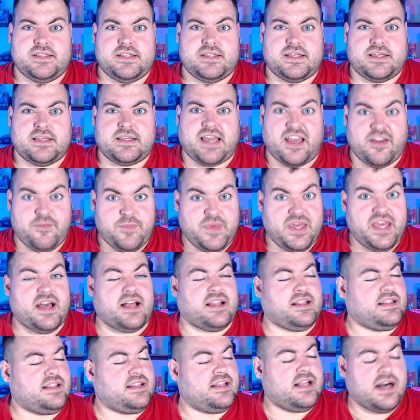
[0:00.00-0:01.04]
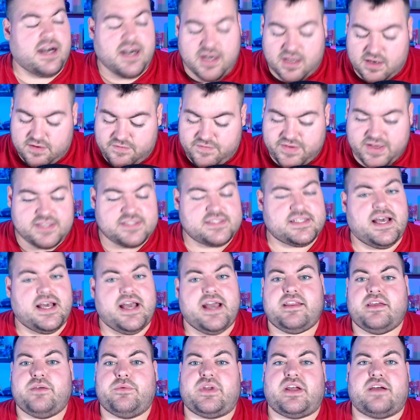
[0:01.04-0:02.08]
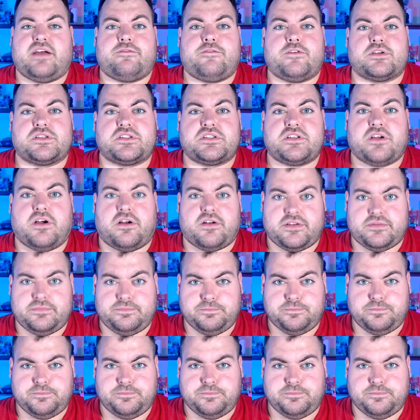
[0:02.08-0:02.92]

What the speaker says: gave me a lot of anxiety when I first started.